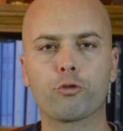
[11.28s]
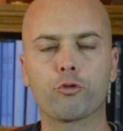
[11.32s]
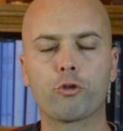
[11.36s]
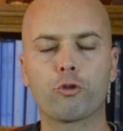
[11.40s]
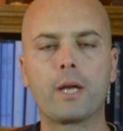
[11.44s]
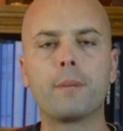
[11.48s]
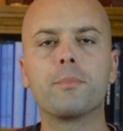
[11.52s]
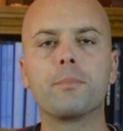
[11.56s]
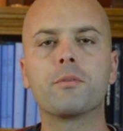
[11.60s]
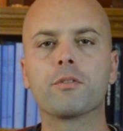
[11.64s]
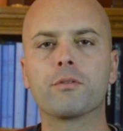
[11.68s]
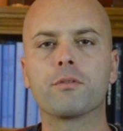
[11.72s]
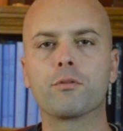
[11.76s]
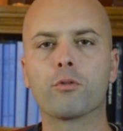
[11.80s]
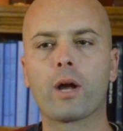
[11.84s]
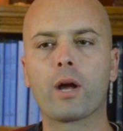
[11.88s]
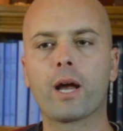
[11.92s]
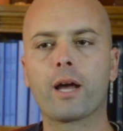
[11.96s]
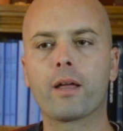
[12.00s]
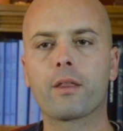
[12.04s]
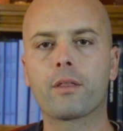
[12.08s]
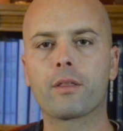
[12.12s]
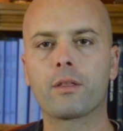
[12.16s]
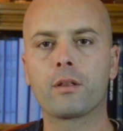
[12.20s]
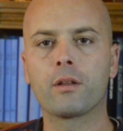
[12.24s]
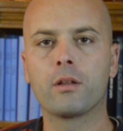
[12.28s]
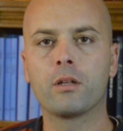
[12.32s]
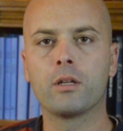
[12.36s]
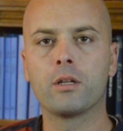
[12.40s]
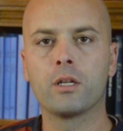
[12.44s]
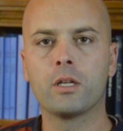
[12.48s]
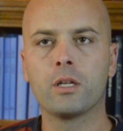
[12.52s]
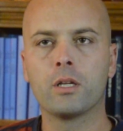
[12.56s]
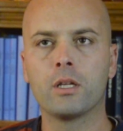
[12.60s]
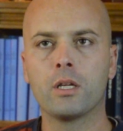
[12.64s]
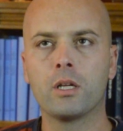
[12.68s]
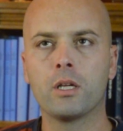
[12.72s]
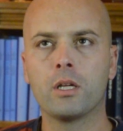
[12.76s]
Grapes of Wrath,
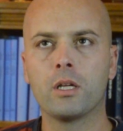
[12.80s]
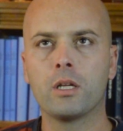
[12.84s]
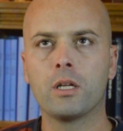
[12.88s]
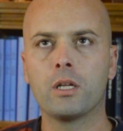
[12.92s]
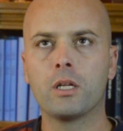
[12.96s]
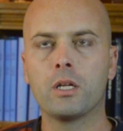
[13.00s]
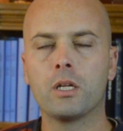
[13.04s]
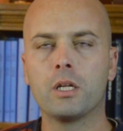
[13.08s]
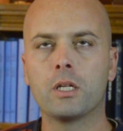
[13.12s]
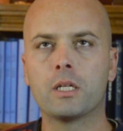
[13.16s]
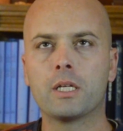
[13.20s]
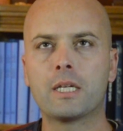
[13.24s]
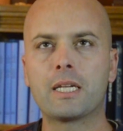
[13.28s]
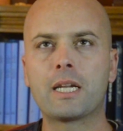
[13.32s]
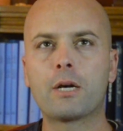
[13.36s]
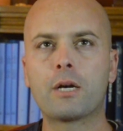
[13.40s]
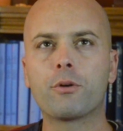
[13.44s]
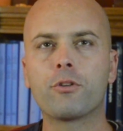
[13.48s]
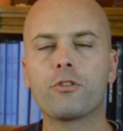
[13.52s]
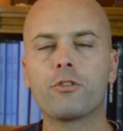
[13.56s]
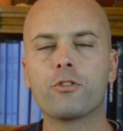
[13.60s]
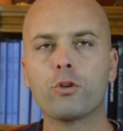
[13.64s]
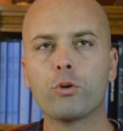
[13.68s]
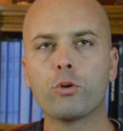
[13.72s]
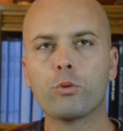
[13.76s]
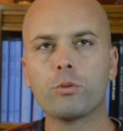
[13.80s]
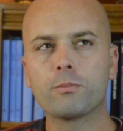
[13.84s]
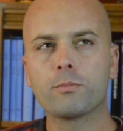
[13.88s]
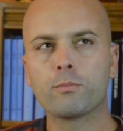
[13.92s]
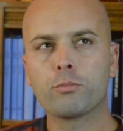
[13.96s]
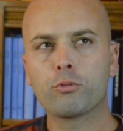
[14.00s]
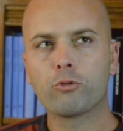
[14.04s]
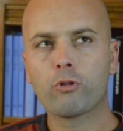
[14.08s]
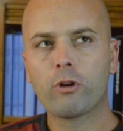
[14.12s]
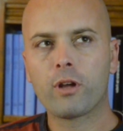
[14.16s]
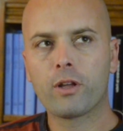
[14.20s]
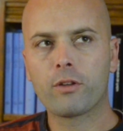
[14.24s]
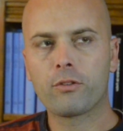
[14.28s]
and I was so
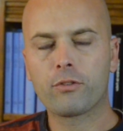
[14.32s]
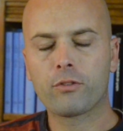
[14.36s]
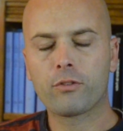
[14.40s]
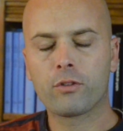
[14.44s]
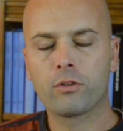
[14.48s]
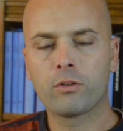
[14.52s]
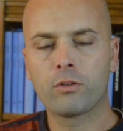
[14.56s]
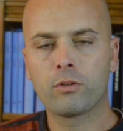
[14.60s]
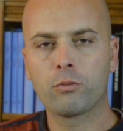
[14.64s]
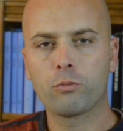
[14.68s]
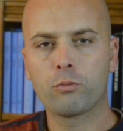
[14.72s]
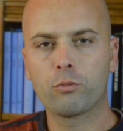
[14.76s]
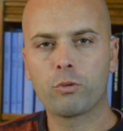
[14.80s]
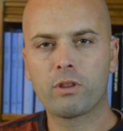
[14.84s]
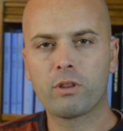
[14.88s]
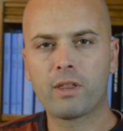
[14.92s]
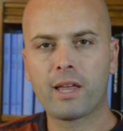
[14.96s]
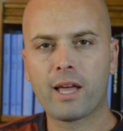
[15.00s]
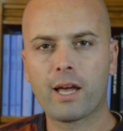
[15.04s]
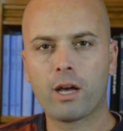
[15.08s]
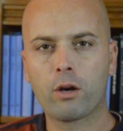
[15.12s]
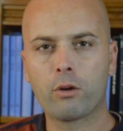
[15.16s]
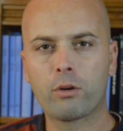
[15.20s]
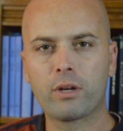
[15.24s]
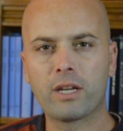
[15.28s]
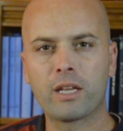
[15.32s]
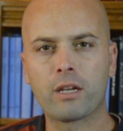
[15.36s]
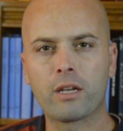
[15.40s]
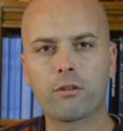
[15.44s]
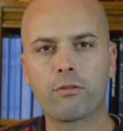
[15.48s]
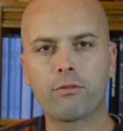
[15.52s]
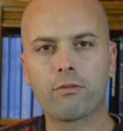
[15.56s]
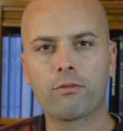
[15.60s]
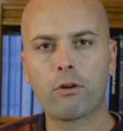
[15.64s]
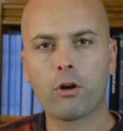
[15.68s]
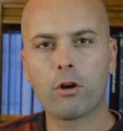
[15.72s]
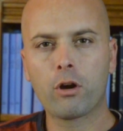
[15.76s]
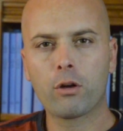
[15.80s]
impressed with how, in a
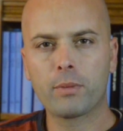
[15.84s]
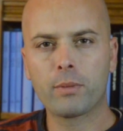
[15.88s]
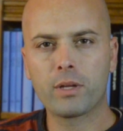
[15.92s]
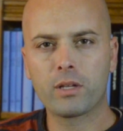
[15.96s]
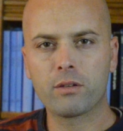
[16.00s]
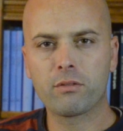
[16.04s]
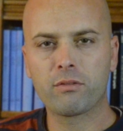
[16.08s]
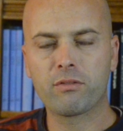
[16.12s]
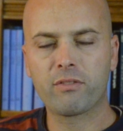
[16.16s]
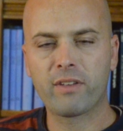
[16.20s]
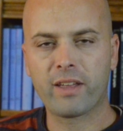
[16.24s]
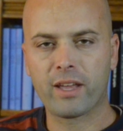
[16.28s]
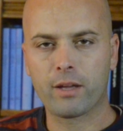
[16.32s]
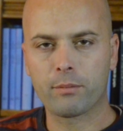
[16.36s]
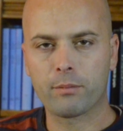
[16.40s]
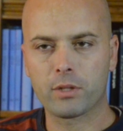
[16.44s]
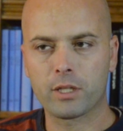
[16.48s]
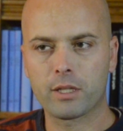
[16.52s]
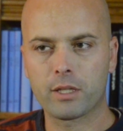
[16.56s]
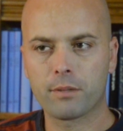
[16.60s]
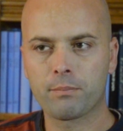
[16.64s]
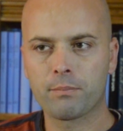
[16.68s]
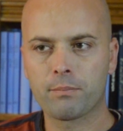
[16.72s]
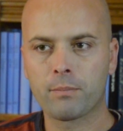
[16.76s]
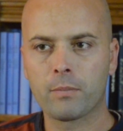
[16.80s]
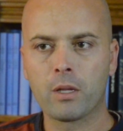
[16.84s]
farming family,